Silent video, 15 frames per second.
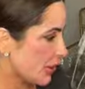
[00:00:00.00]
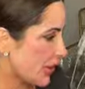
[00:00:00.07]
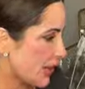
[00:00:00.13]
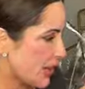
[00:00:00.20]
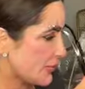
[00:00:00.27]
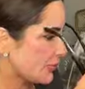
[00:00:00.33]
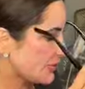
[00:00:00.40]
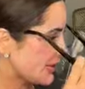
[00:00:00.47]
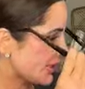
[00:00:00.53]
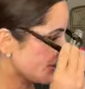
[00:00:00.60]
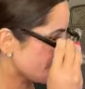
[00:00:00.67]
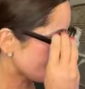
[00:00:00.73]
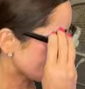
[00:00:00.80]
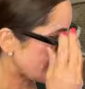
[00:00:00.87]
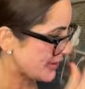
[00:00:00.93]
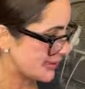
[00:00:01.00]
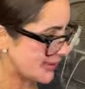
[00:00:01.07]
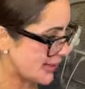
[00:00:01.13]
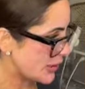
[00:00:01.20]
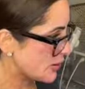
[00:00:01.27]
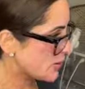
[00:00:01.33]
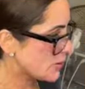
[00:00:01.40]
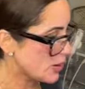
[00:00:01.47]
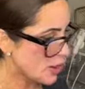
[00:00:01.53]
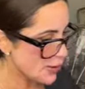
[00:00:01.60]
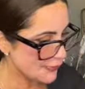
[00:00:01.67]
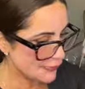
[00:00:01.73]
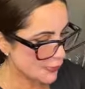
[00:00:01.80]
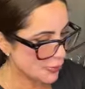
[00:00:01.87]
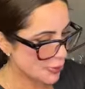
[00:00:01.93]
I will tell you right now,
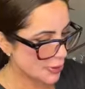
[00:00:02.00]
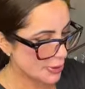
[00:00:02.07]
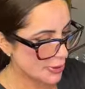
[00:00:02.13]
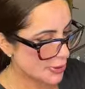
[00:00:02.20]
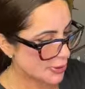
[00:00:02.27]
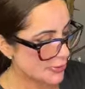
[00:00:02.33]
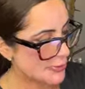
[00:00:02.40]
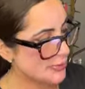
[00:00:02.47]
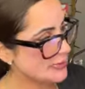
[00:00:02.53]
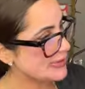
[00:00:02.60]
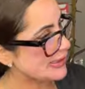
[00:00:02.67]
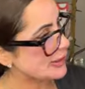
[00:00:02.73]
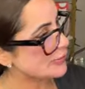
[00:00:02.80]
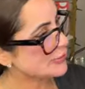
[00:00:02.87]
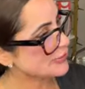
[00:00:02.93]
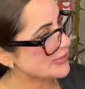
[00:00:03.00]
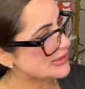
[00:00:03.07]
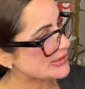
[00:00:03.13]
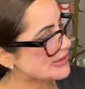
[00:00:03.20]
for Neo Thread